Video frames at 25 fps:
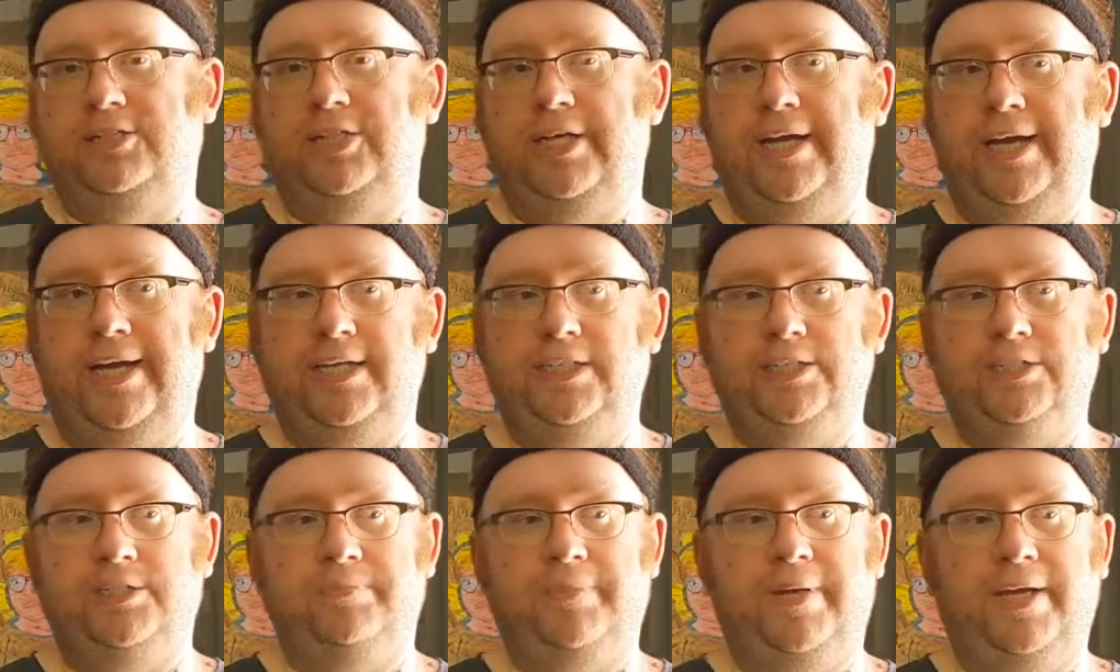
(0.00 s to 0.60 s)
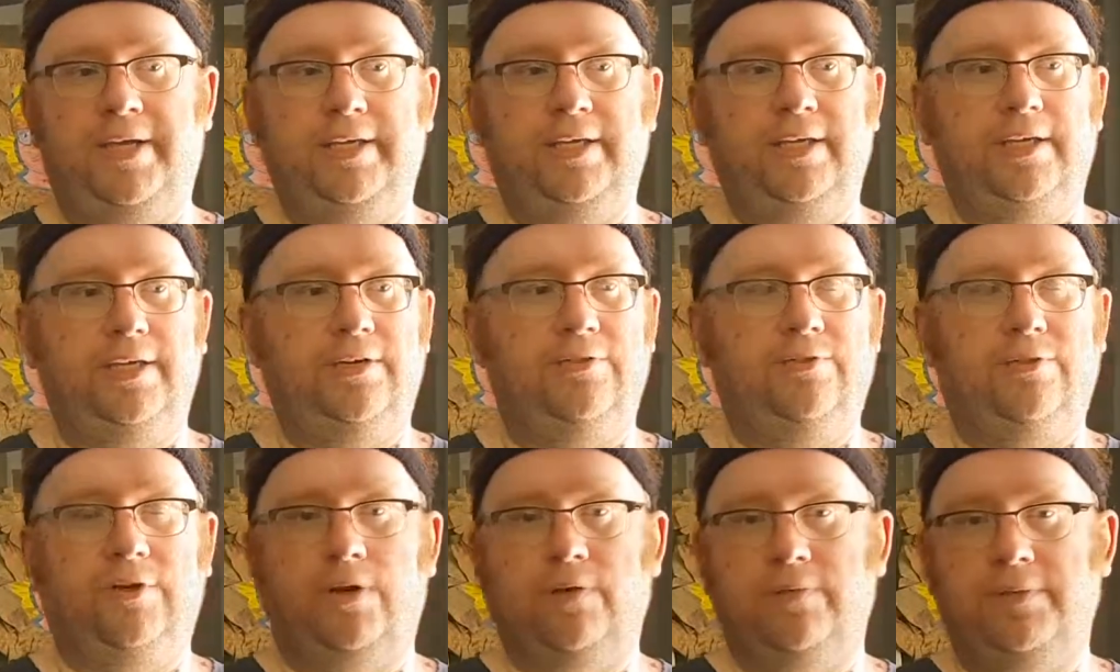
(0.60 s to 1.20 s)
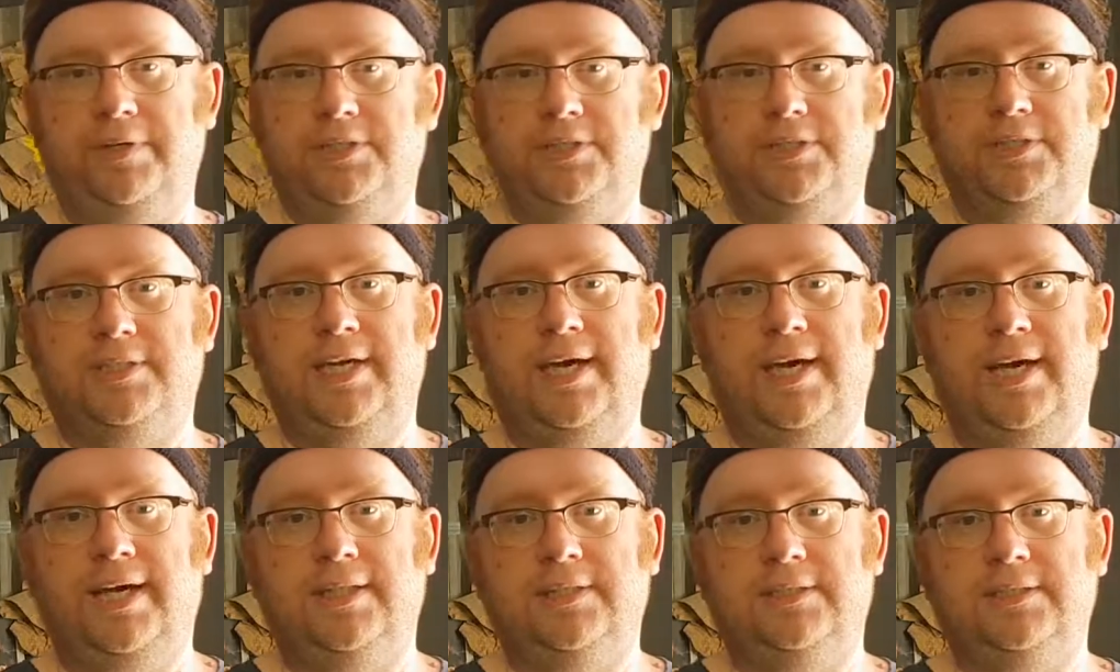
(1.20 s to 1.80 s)
change depending if I
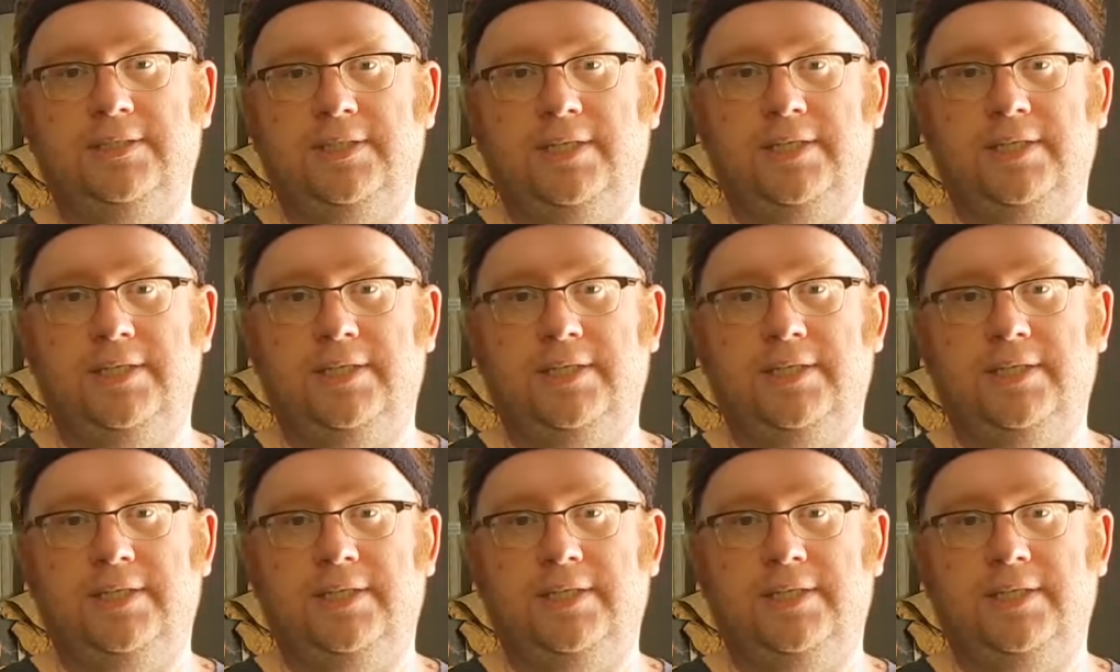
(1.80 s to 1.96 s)
restart